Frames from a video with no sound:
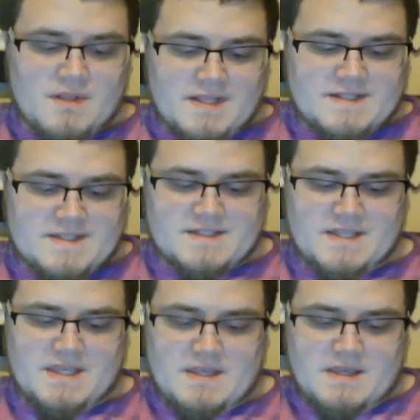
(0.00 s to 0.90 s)
Let's
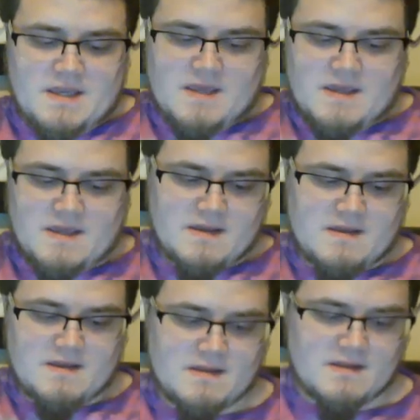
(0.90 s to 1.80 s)
see.
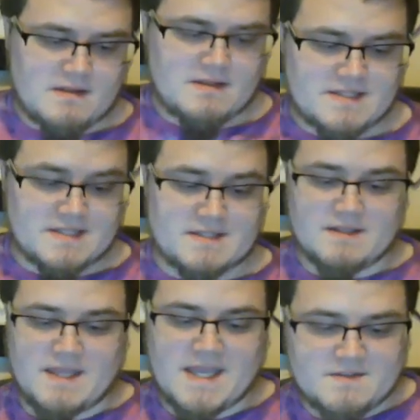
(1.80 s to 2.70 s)
This is
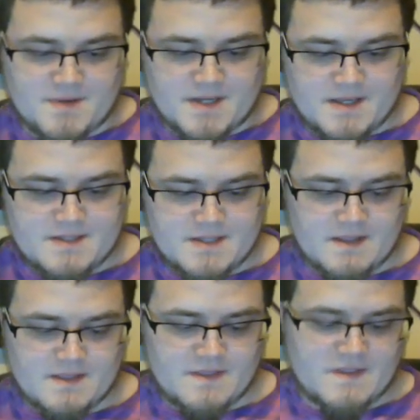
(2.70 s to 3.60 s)
the last box.
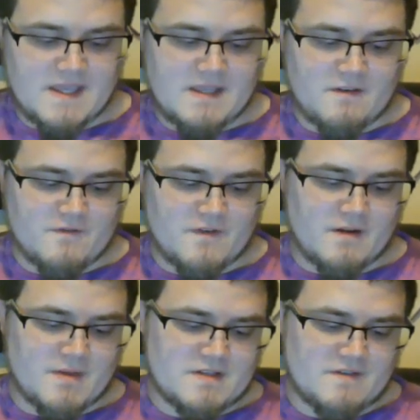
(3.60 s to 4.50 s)
I thank you
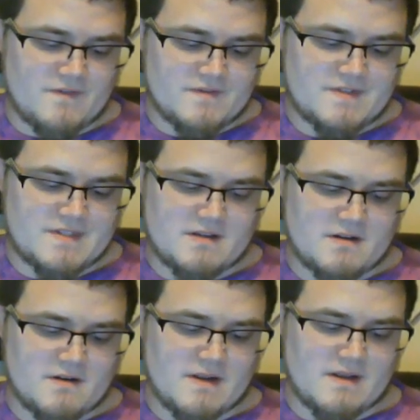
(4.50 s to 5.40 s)
very much if you
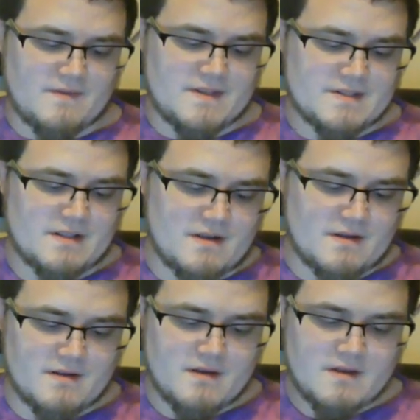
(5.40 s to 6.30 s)
stuck around this
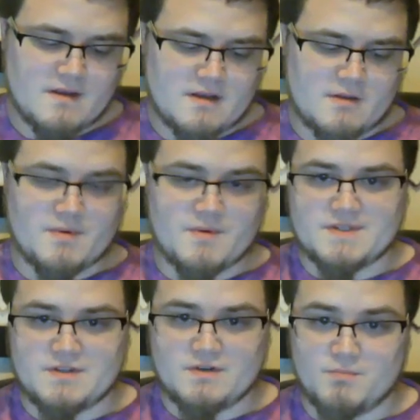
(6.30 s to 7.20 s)
long. I hope it
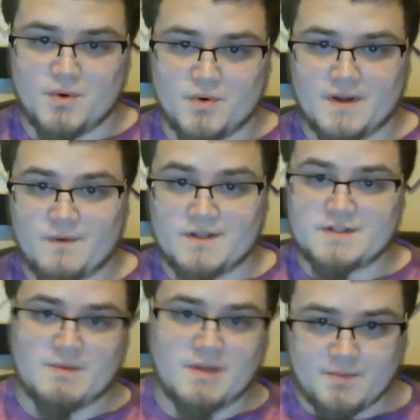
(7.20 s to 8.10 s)
wasn't too boring
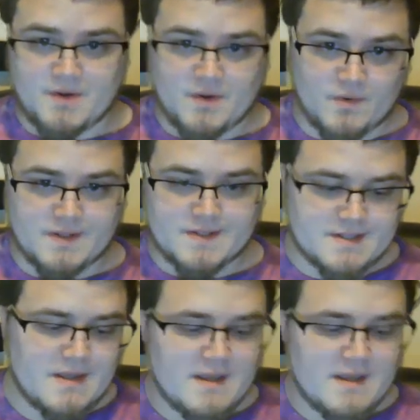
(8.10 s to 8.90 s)
watching me open toys.